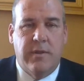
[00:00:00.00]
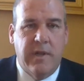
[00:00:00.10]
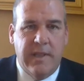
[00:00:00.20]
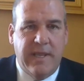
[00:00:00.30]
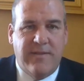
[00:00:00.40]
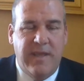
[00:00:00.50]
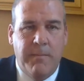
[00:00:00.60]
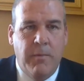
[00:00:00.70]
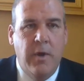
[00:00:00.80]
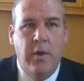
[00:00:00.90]
a little league
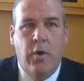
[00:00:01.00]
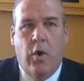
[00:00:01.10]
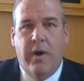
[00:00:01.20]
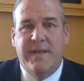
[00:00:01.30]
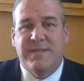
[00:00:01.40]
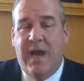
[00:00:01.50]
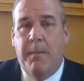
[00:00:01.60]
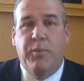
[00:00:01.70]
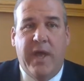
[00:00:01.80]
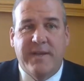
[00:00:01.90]
team, or as
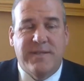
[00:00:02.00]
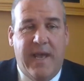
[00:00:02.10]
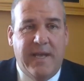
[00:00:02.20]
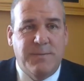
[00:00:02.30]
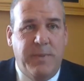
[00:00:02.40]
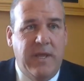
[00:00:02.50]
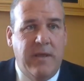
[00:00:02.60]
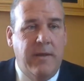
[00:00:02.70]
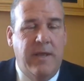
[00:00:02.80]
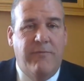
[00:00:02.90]
complex as
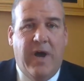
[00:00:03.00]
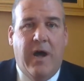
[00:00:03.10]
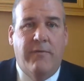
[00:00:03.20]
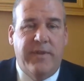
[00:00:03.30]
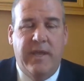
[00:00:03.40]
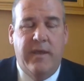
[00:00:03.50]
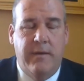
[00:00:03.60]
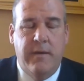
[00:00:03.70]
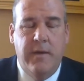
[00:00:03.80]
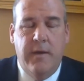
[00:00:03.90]
being involved
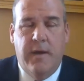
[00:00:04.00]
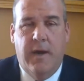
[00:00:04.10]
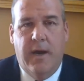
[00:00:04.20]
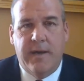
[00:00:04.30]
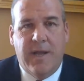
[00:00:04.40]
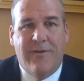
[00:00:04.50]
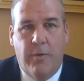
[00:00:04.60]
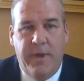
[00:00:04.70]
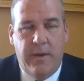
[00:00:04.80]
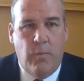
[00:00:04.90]
in
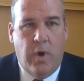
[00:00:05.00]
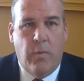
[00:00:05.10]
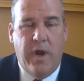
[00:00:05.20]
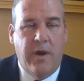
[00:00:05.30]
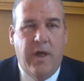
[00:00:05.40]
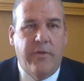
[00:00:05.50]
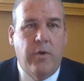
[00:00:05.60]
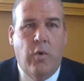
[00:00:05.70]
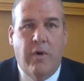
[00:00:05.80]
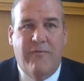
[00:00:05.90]
government in one way or
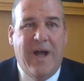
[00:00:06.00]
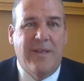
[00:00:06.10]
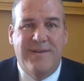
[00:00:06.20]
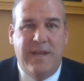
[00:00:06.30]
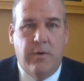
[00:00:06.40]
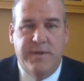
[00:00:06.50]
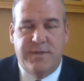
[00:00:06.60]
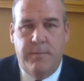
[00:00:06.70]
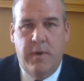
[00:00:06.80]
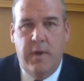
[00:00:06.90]
another, or
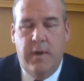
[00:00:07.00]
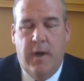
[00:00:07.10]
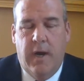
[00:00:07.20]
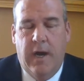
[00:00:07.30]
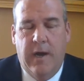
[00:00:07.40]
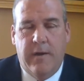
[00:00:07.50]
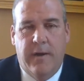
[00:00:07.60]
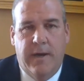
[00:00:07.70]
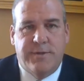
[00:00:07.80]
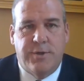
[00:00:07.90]
volunteerism
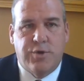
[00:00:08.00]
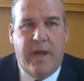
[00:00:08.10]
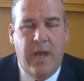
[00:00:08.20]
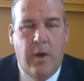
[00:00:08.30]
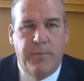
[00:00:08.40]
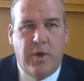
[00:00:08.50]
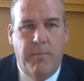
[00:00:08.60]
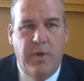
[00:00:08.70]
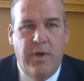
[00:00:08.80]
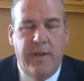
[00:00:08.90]
to try to help your
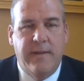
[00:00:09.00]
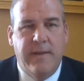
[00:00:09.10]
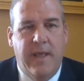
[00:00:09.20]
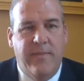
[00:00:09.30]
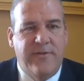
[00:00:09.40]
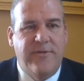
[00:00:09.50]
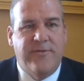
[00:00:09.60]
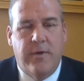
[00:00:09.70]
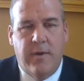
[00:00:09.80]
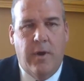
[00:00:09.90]
community. And this
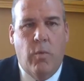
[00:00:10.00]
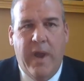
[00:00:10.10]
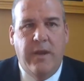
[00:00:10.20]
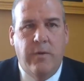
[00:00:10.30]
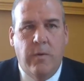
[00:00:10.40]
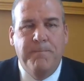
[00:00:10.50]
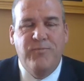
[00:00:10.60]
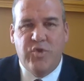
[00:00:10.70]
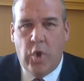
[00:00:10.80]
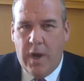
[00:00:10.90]
is a way to
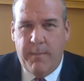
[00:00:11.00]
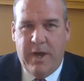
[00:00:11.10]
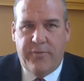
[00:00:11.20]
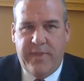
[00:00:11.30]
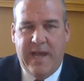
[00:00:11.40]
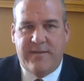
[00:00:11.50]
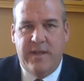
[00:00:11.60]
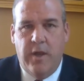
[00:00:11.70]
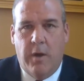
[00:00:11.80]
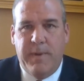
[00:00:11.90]
talk about that
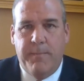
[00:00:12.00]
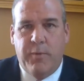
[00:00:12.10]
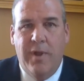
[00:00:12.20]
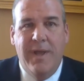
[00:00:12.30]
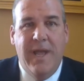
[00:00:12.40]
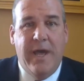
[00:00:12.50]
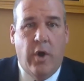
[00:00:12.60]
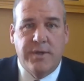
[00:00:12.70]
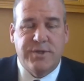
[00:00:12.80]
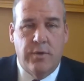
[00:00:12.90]
to young people, and
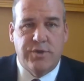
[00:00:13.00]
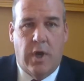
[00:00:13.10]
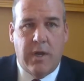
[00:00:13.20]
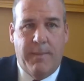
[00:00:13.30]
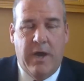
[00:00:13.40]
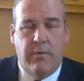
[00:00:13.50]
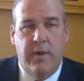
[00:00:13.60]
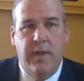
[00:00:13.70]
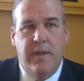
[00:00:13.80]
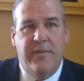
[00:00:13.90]
also talk about
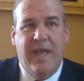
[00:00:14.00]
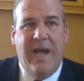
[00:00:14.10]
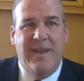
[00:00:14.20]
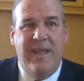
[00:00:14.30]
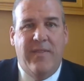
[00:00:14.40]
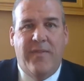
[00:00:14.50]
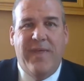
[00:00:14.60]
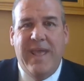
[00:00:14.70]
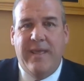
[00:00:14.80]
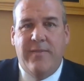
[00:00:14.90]
the idea that
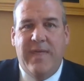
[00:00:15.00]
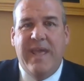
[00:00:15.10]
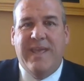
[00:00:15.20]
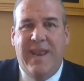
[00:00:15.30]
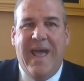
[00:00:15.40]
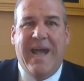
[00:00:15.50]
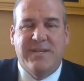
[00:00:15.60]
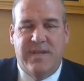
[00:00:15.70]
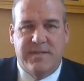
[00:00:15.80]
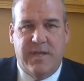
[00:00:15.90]
they can
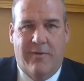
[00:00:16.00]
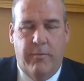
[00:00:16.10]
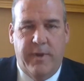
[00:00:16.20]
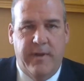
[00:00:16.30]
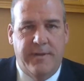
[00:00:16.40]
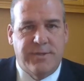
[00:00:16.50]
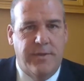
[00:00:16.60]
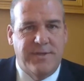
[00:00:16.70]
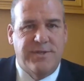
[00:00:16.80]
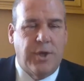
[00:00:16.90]
access government. And
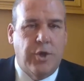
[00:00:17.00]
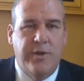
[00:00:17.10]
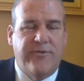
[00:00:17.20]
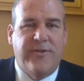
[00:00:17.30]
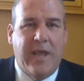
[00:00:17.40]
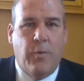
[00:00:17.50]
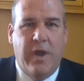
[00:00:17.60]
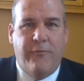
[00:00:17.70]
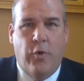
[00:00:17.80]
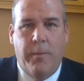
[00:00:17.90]
so this is a good
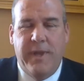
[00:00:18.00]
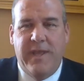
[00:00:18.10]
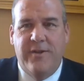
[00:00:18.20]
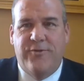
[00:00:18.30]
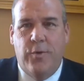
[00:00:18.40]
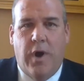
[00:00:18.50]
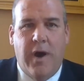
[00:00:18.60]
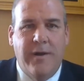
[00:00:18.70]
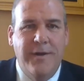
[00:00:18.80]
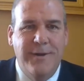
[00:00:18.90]
segue for me into
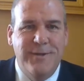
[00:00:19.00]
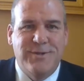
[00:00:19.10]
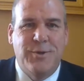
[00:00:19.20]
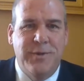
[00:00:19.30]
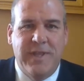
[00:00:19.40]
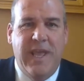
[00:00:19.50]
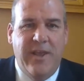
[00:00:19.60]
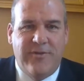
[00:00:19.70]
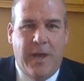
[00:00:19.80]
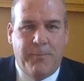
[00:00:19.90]
our student
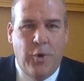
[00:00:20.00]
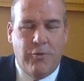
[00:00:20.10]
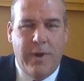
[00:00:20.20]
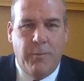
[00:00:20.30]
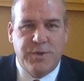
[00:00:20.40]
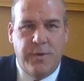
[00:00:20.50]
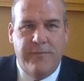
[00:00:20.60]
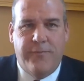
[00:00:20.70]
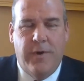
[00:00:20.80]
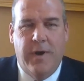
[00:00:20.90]
liaison program, which
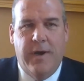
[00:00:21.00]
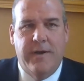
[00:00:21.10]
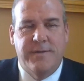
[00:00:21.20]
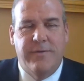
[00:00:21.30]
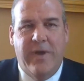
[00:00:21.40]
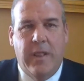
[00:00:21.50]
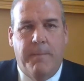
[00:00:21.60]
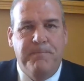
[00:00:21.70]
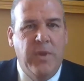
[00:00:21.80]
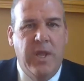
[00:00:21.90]
we've
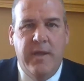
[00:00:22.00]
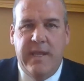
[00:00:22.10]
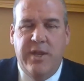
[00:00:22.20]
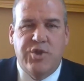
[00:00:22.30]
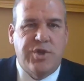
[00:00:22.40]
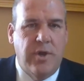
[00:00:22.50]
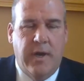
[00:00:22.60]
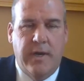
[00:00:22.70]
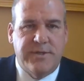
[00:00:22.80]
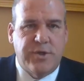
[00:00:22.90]
developed. Each
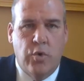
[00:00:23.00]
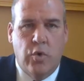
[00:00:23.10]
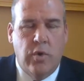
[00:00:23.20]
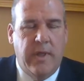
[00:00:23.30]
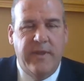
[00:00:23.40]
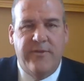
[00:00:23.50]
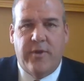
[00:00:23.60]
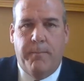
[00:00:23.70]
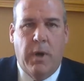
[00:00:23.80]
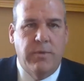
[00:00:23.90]
school, and these
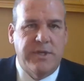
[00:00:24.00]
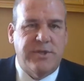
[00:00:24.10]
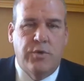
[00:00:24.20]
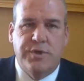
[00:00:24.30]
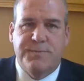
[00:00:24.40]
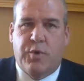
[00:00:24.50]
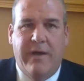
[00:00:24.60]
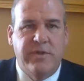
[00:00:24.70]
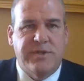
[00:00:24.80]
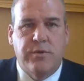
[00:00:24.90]
are public schools,
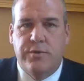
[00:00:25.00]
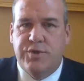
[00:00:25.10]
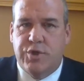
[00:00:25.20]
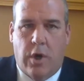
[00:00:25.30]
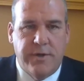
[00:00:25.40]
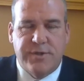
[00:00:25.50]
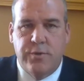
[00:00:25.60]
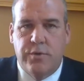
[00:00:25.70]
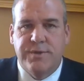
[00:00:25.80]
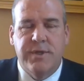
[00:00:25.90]
private schools, charter
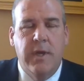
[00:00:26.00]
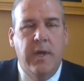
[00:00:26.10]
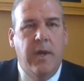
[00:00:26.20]
schools,